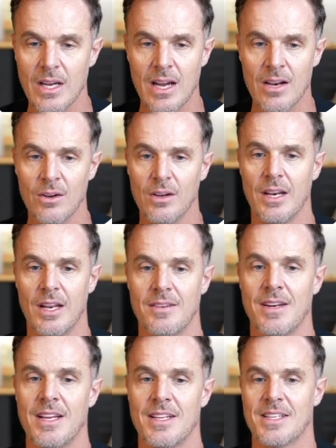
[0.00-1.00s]
And look at it,
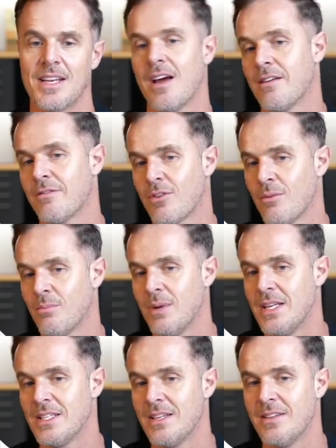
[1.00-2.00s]
it's mostly
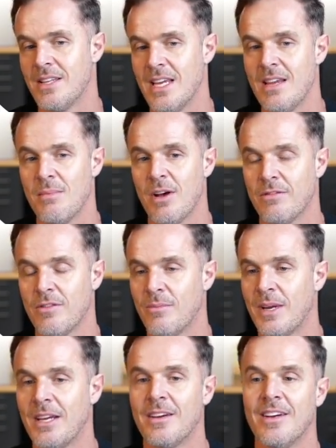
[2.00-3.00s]
completed the email for
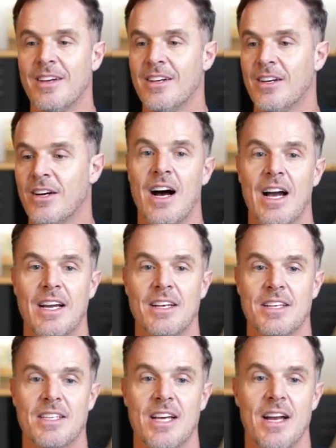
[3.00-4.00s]
me. I can
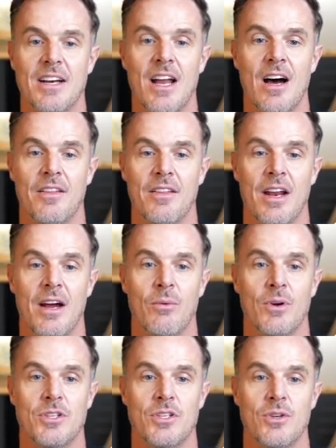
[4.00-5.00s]
decide now that I
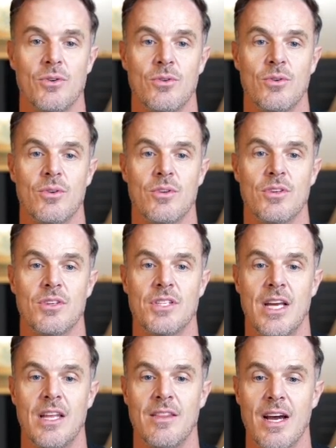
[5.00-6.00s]
want to
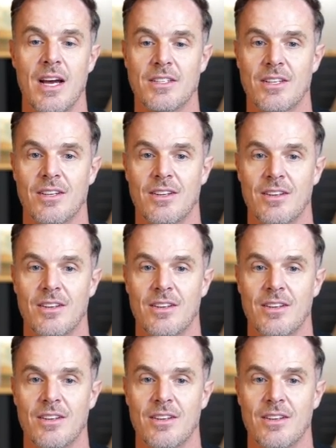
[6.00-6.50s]
send that.